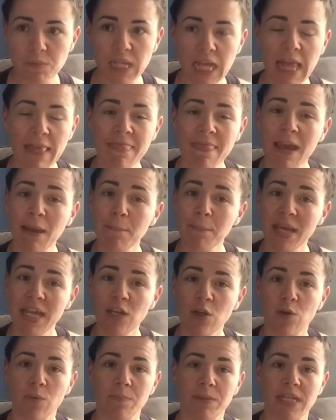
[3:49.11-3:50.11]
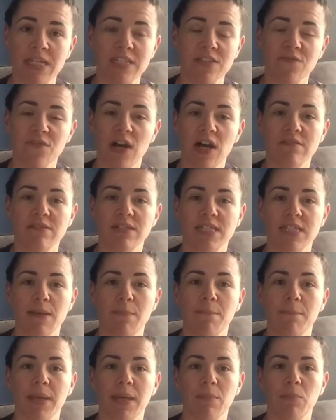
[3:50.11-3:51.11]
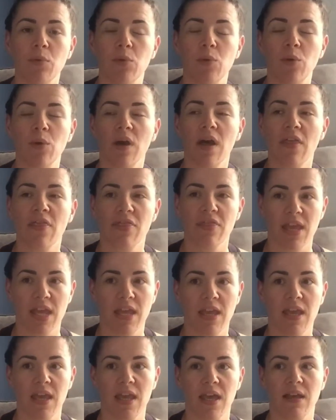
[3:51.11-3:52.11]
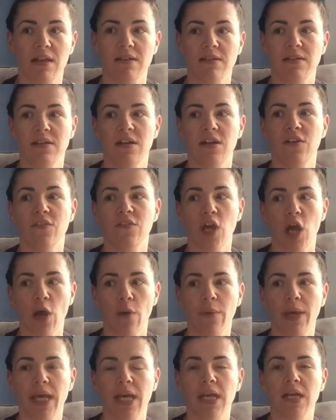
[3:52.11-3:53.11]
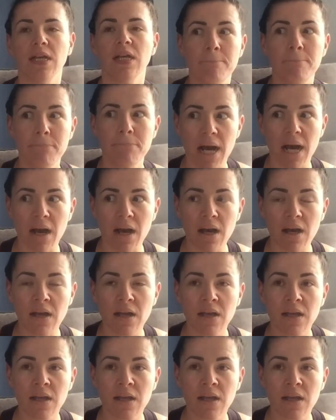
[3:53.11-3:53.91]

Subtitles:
And that may not be as far as some people are thinking of going, but